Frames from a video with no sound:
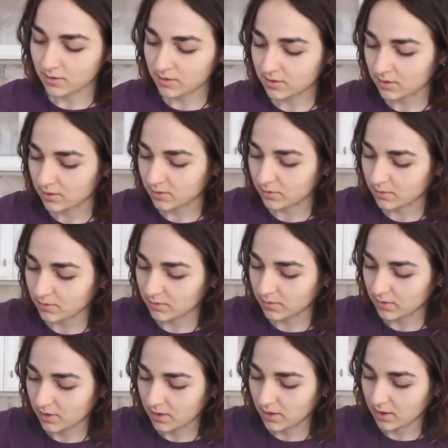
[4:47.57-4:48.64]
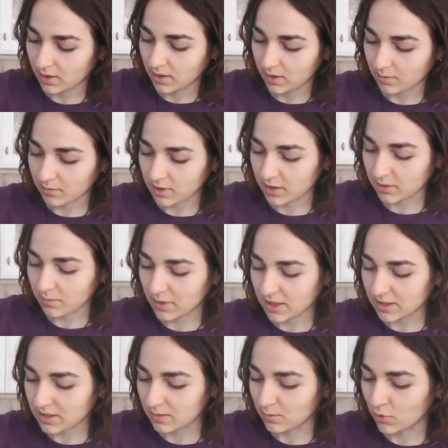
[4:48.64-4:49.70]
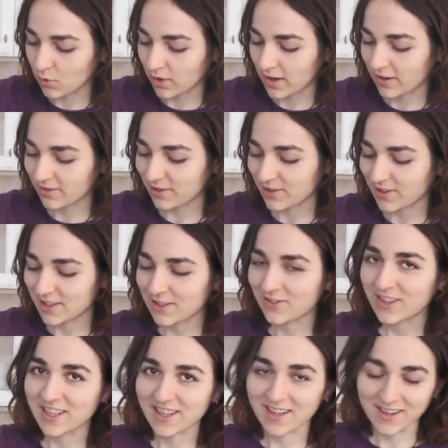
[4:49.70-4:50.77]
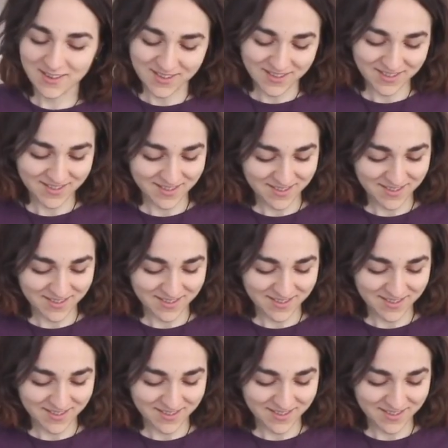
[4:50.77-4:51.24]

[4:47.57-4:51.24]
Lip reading: So I'm gonna make some more after this video.